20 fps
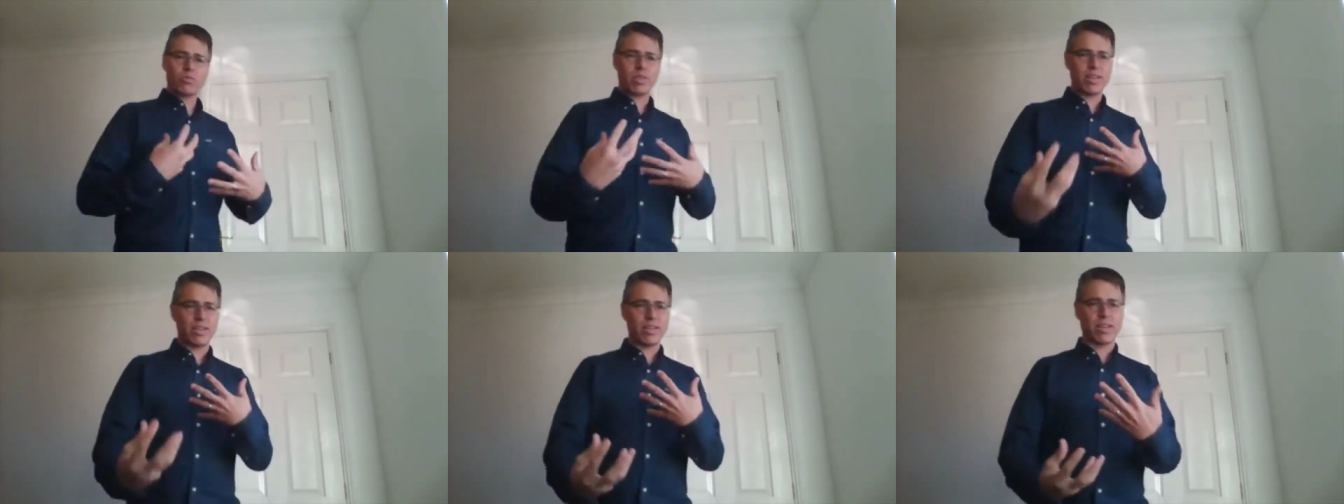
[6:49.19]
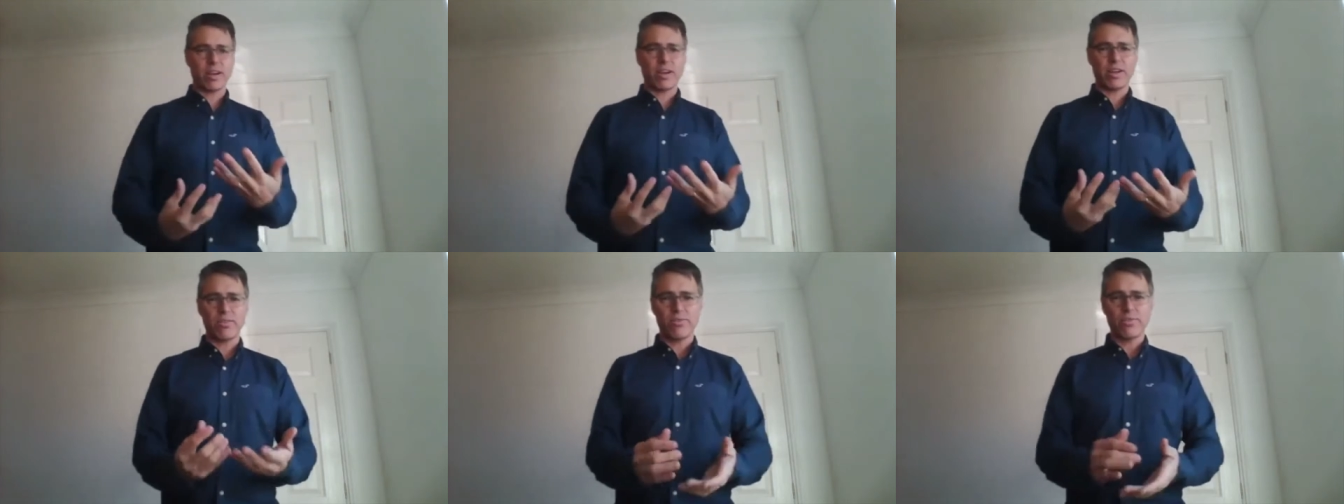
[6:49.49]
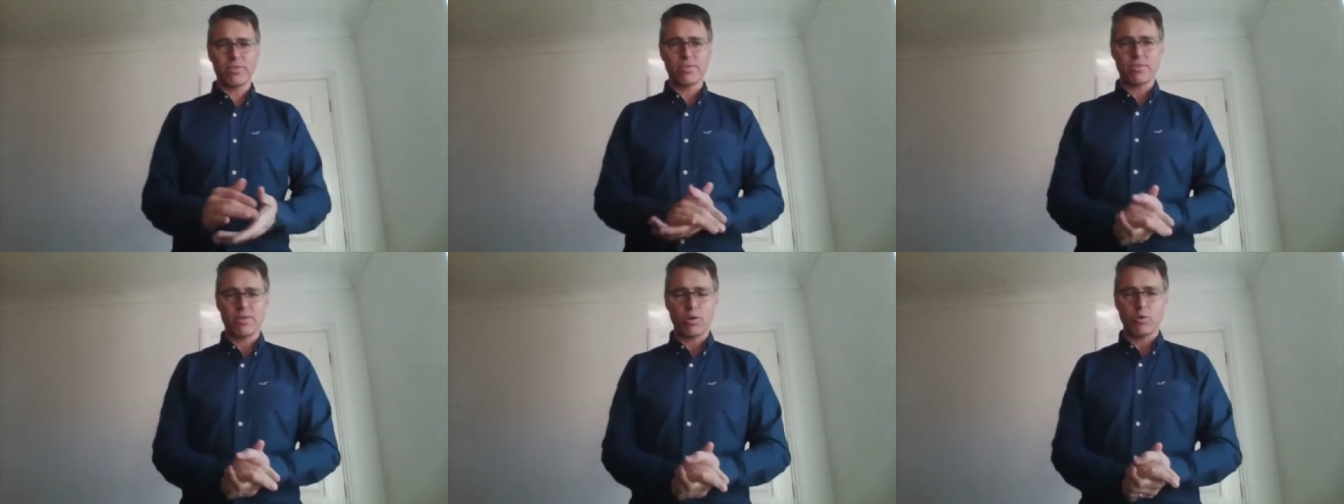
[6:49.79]
And it kind of
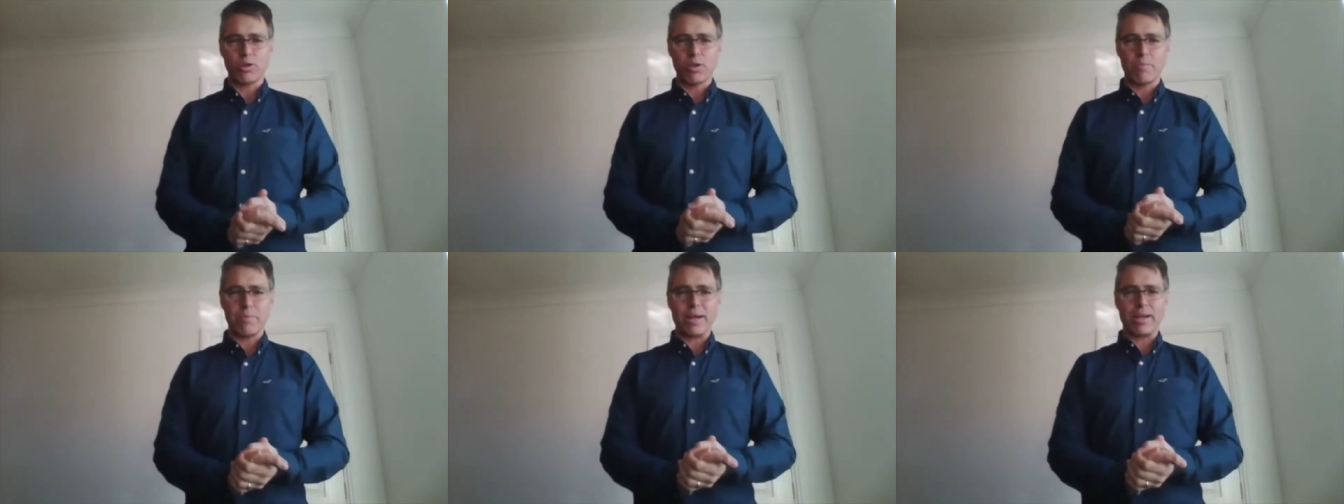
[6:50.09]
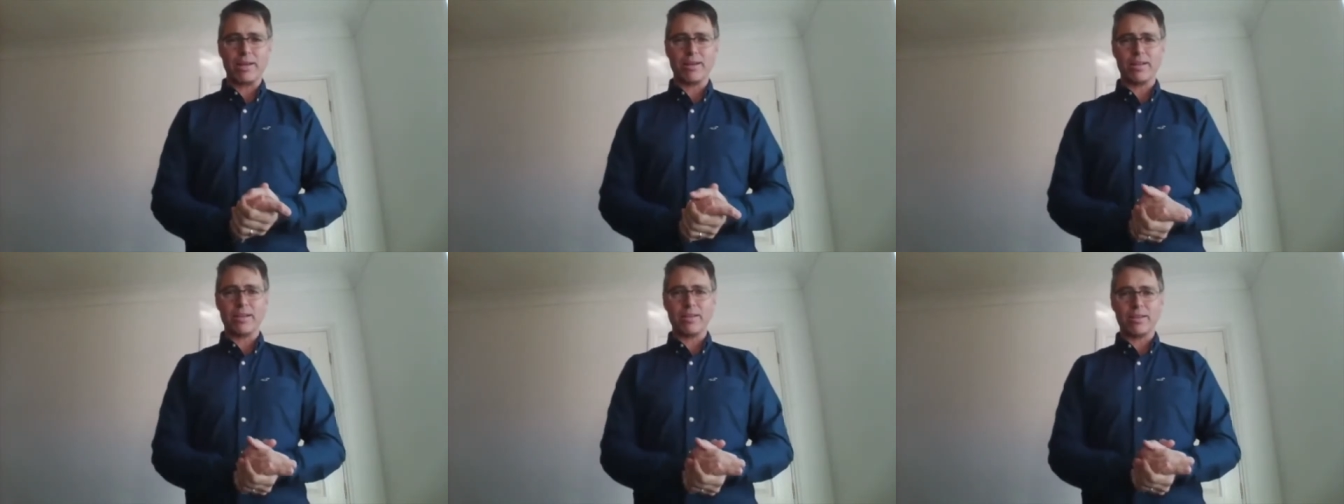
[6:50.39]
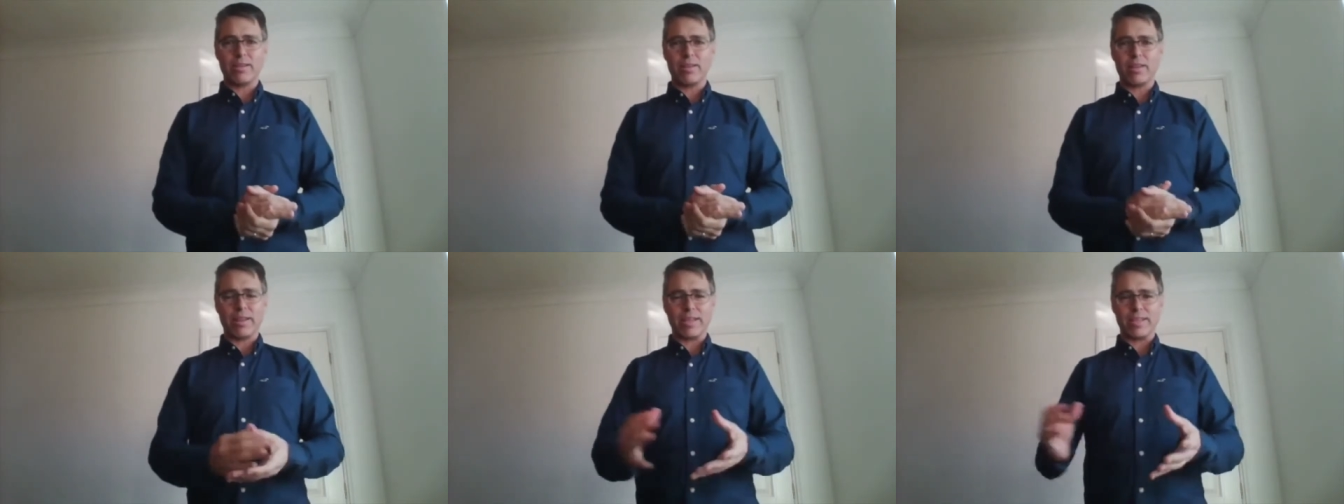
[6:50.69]
told the men
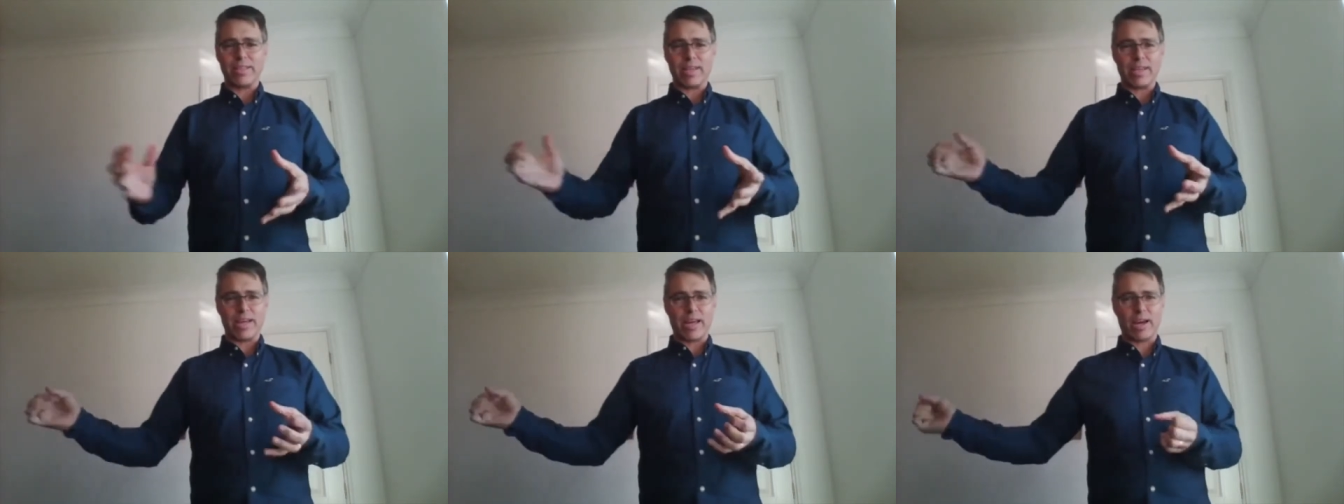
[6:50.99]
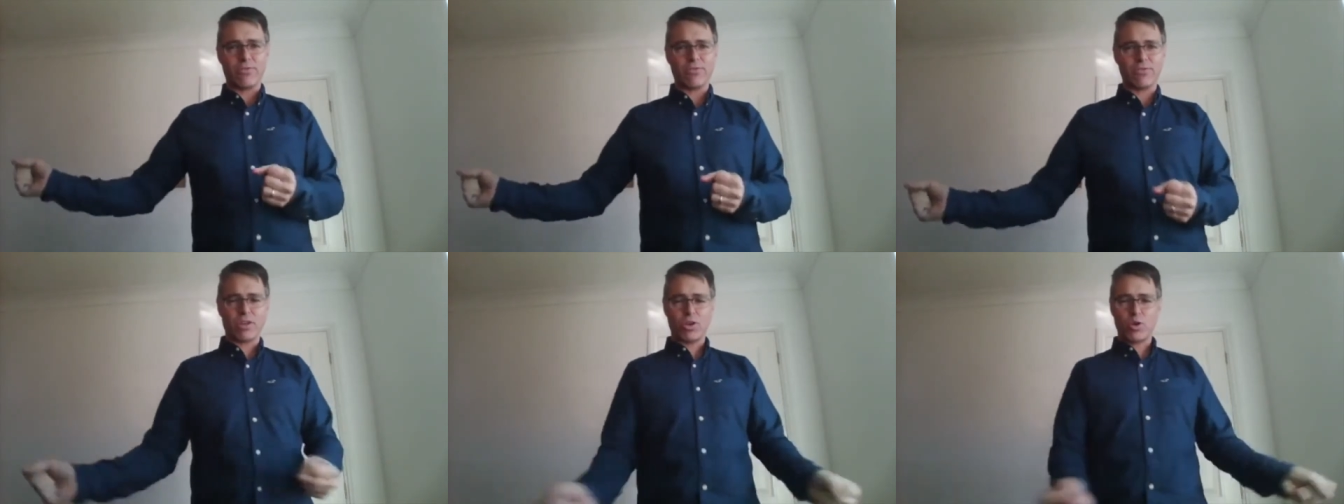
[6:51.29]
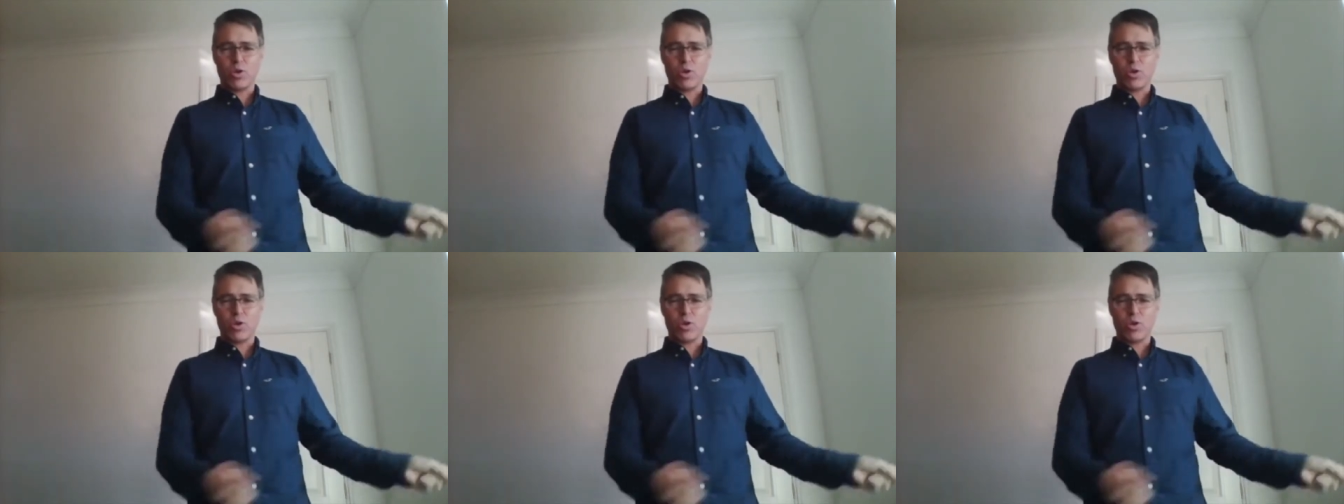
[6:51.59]
that they didn't have to